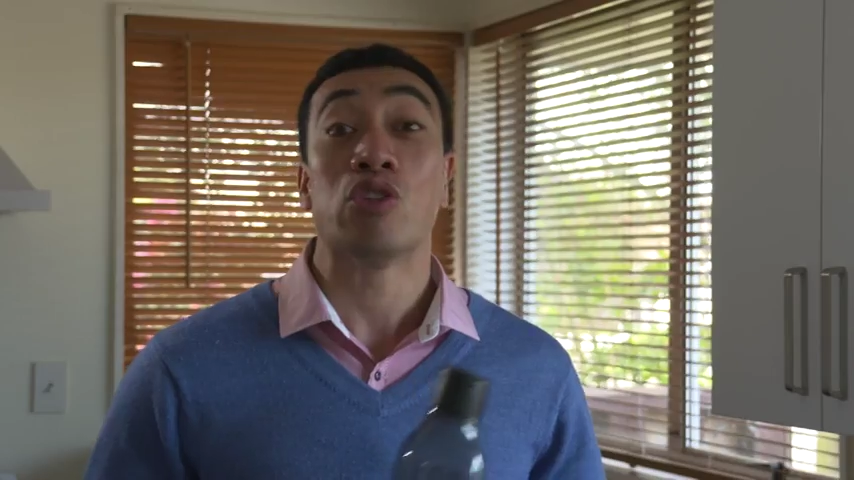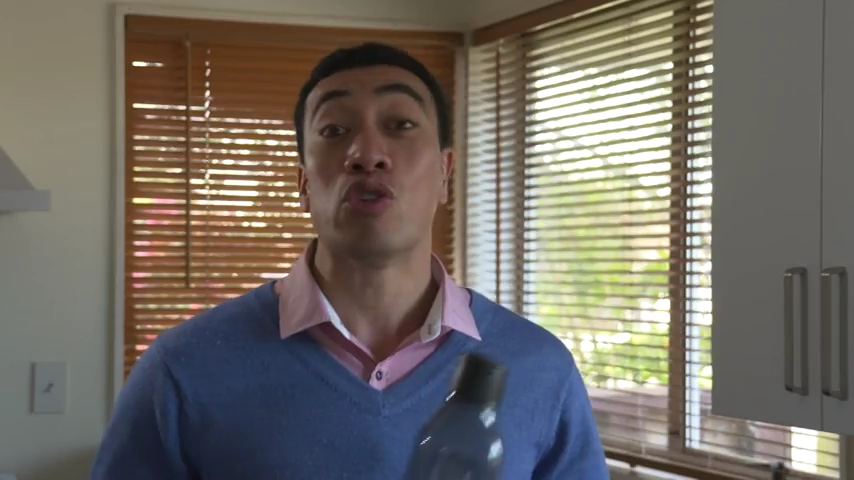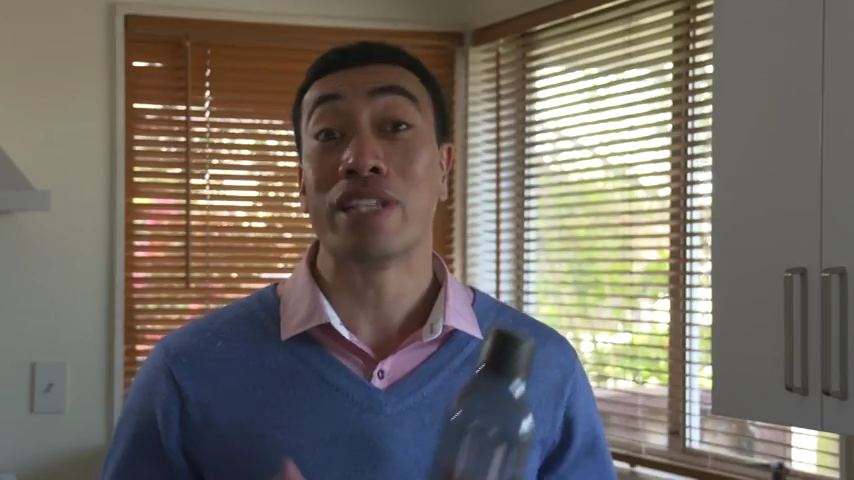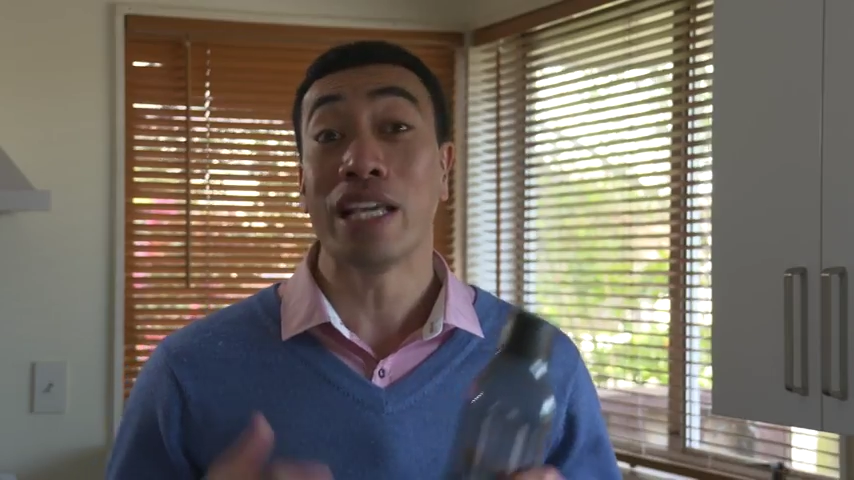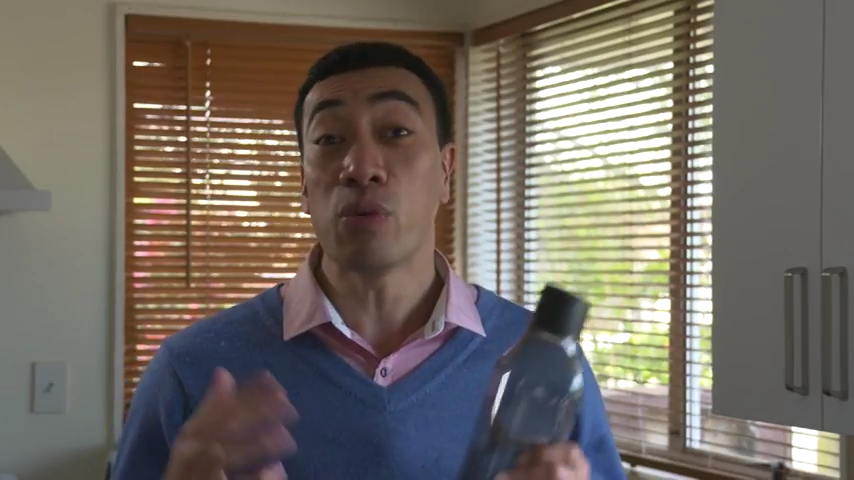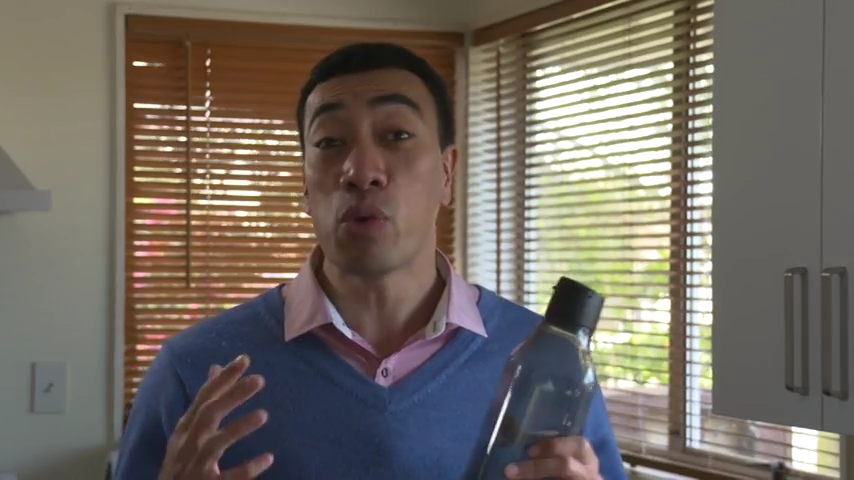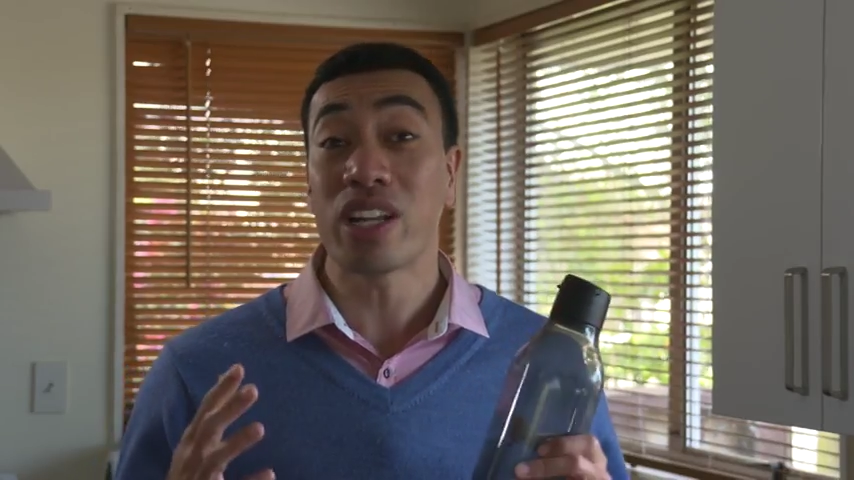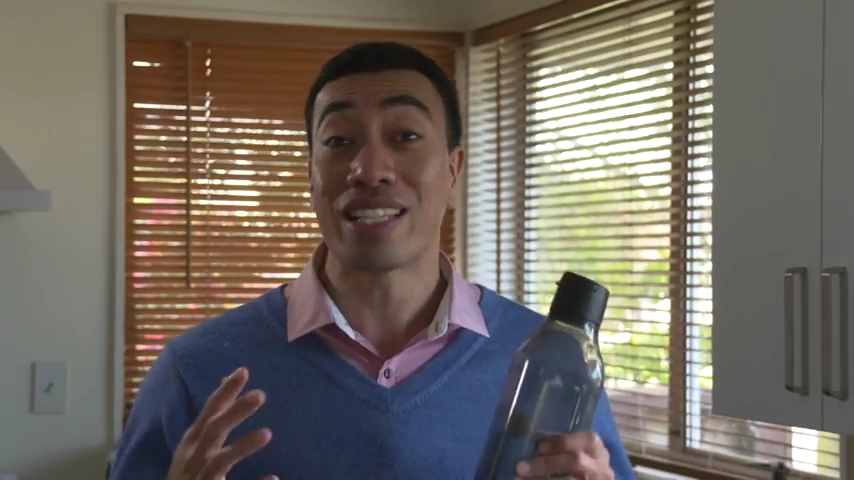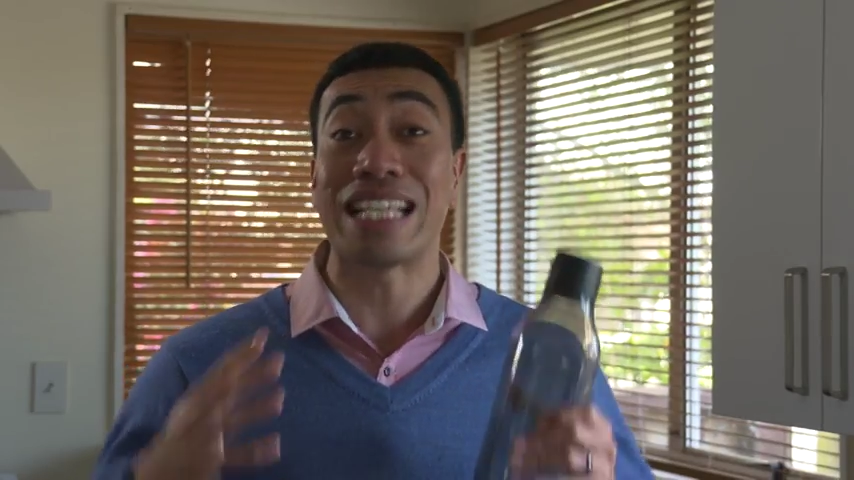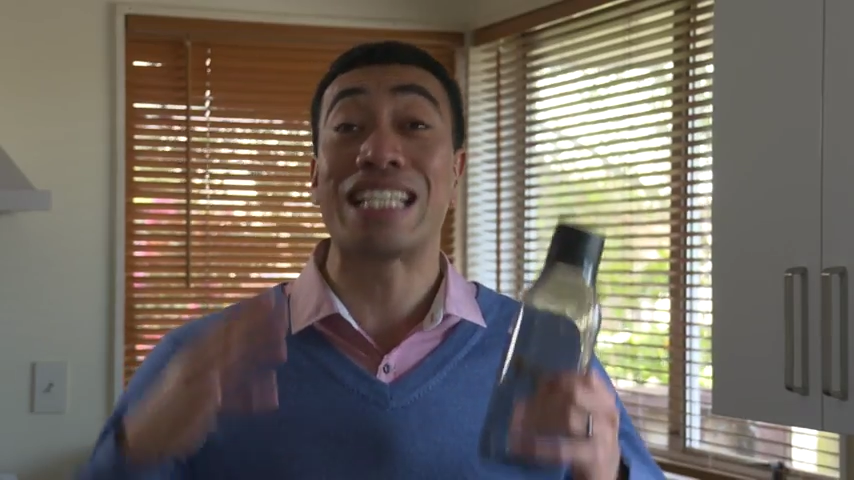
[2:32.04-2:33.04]
New Zealand
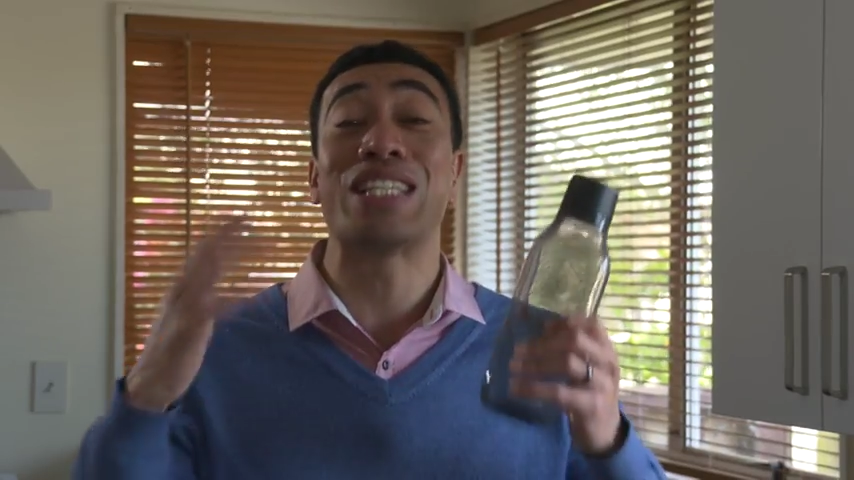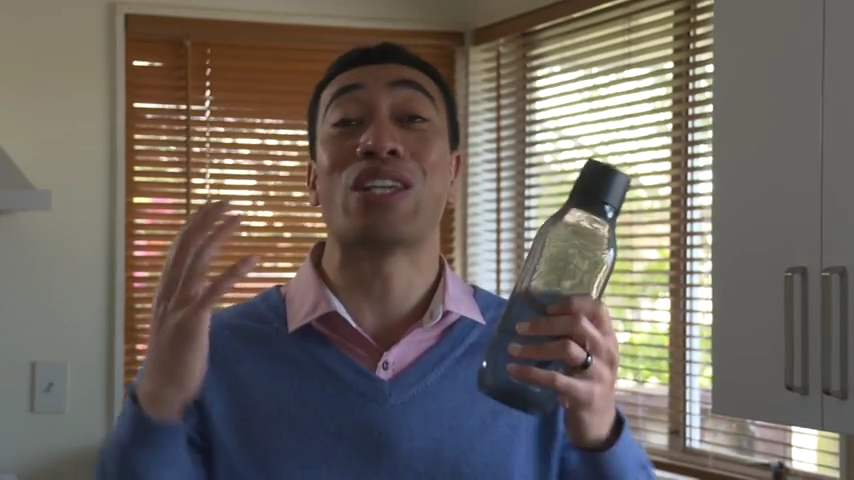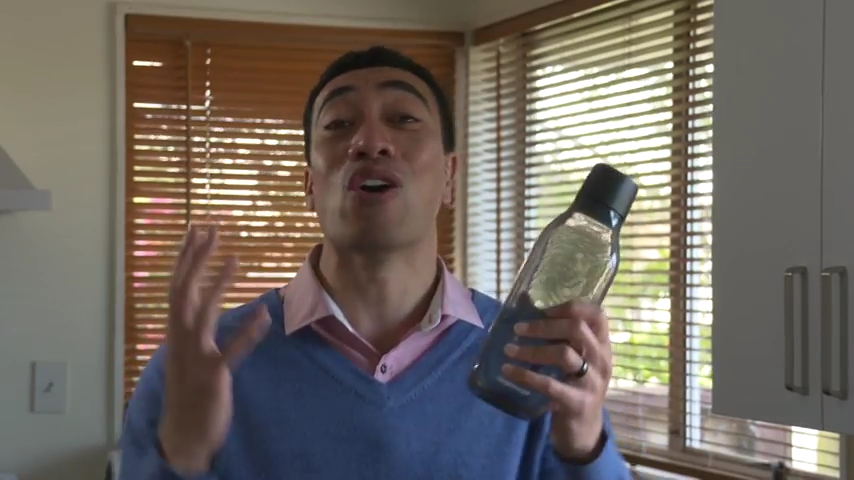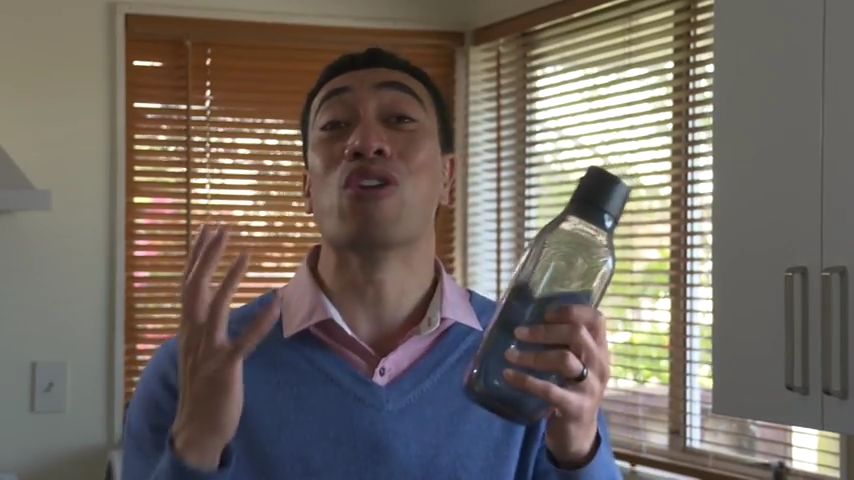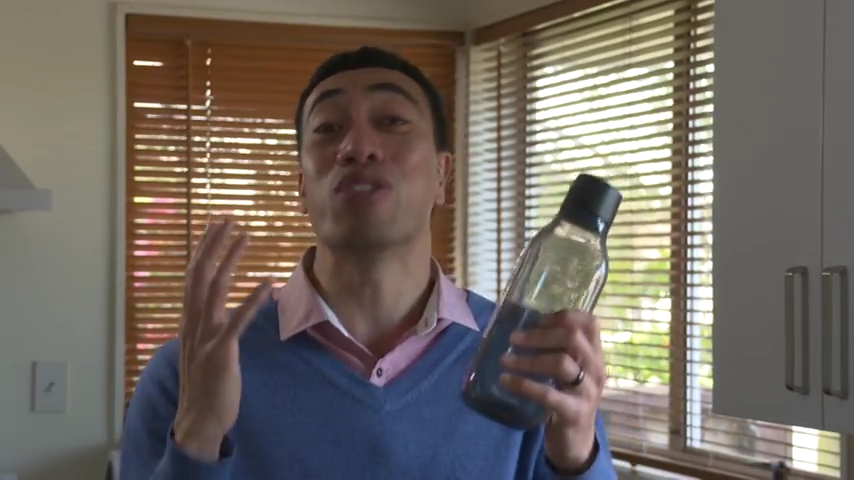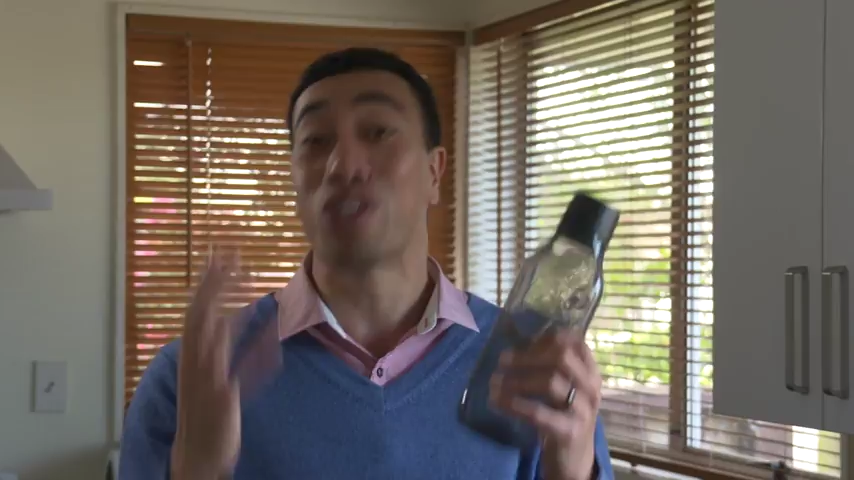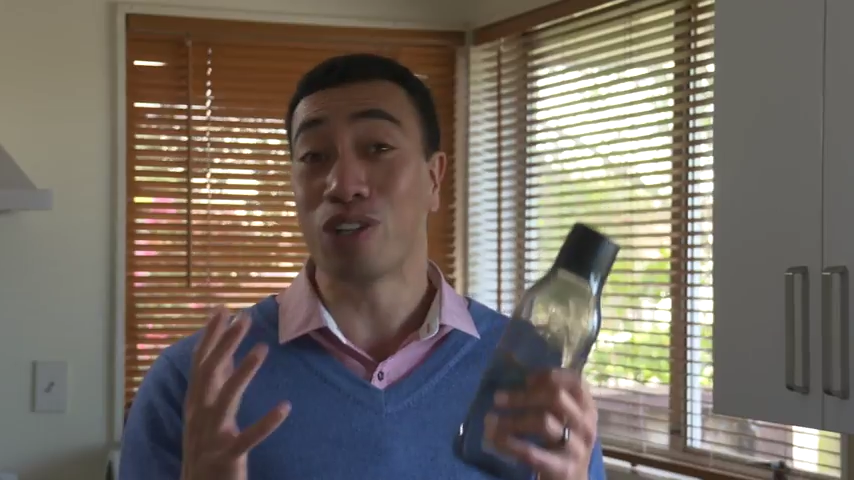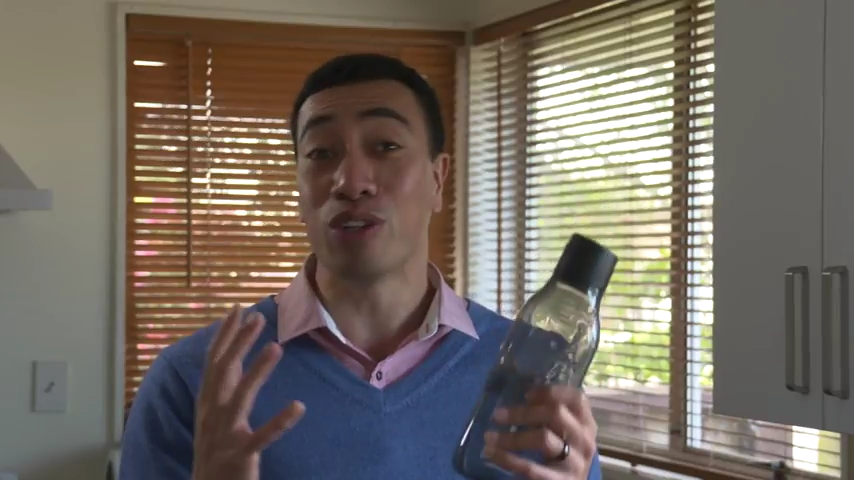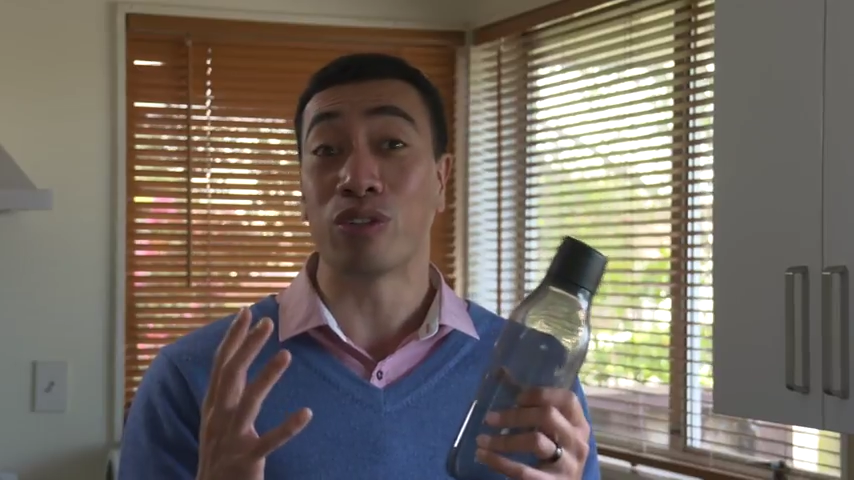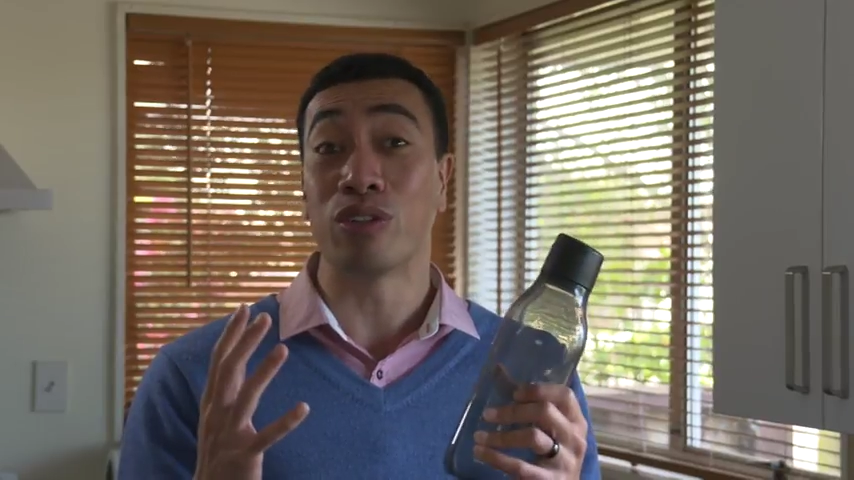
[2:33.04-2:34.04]
water tastes so
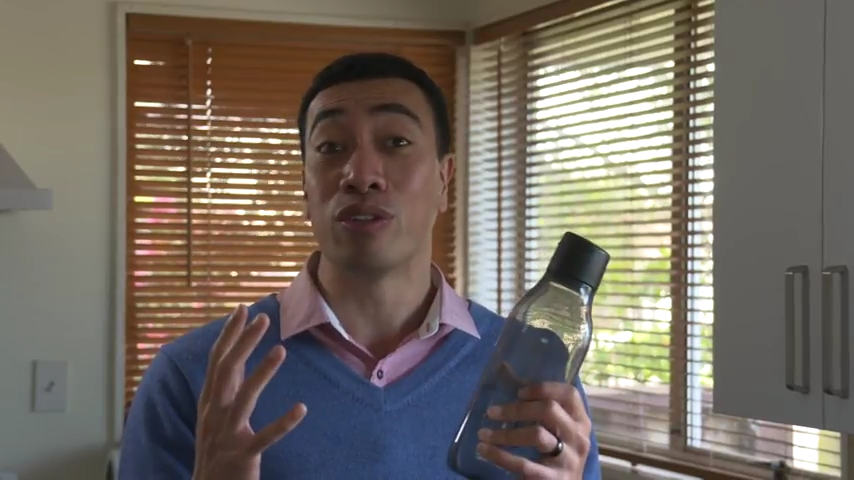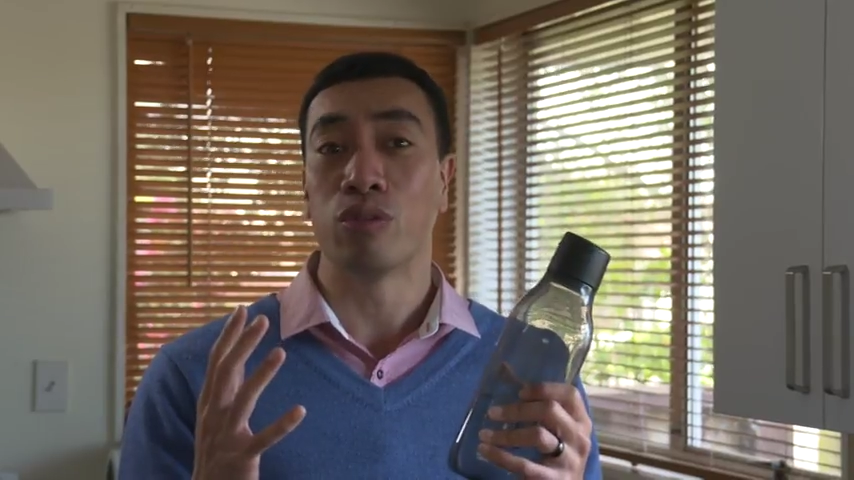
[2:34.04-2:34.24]
good.